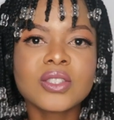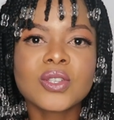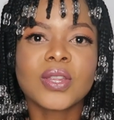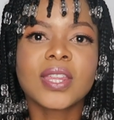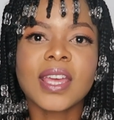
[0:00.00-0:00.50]

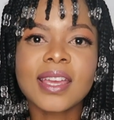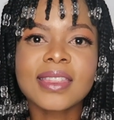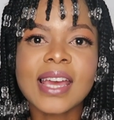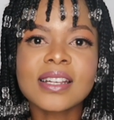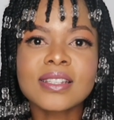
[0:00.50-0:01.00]
to
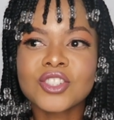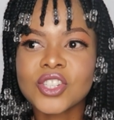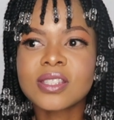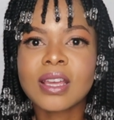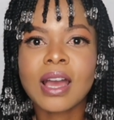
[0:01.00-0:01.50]
think that
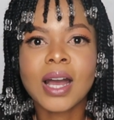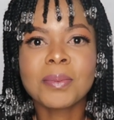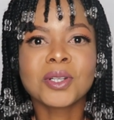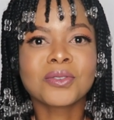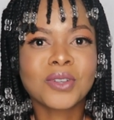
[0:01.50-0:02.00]
just a
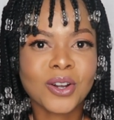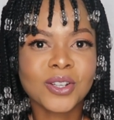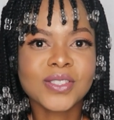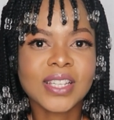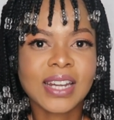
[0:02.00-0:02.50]
couple of
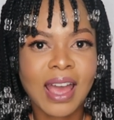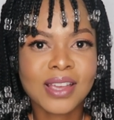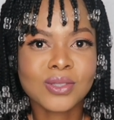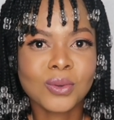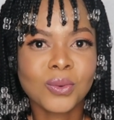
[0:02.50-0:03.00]
girls in
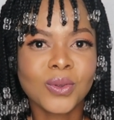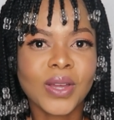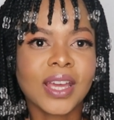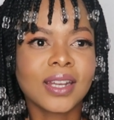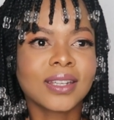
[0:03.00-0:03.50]
high school
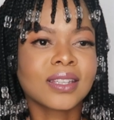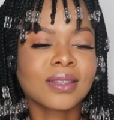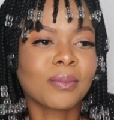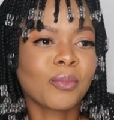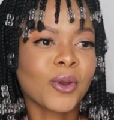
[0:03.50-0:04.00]
and
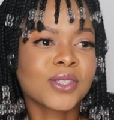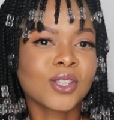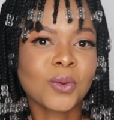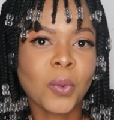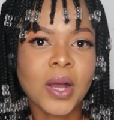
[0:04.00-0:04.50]
the boys
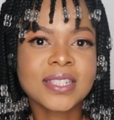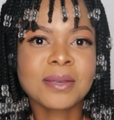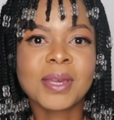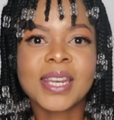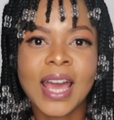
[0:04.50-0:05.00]
not
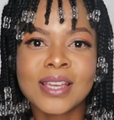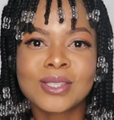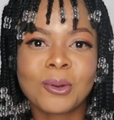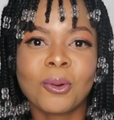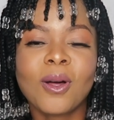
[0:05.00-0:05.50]
wanting me in high
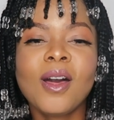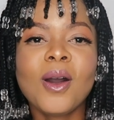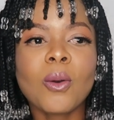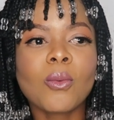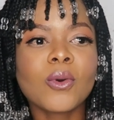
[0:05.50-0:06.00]
school
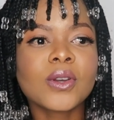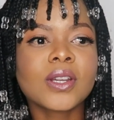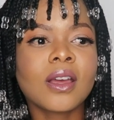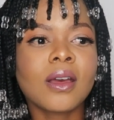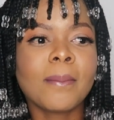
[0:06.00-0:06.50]

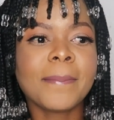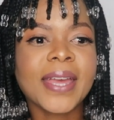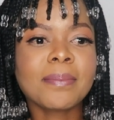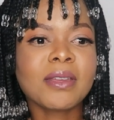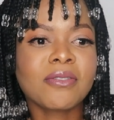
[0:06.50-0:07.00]
would
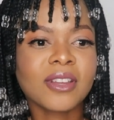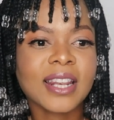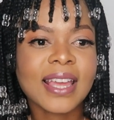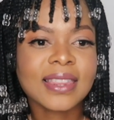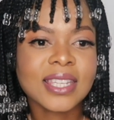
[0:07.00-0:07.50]
make me feel
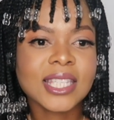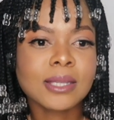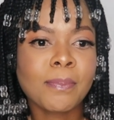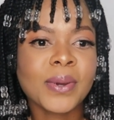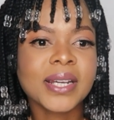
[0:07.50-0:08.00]
like
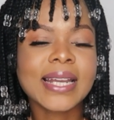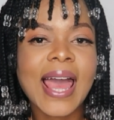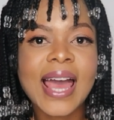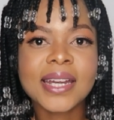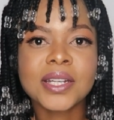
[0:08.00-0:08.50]
this, but it
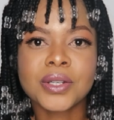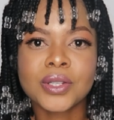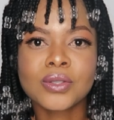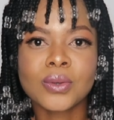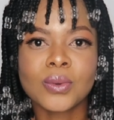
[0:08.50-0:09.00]
added
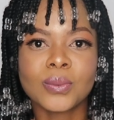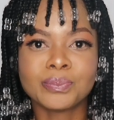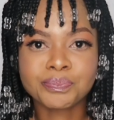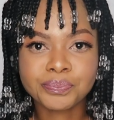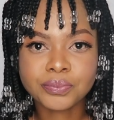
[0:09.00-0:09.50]
to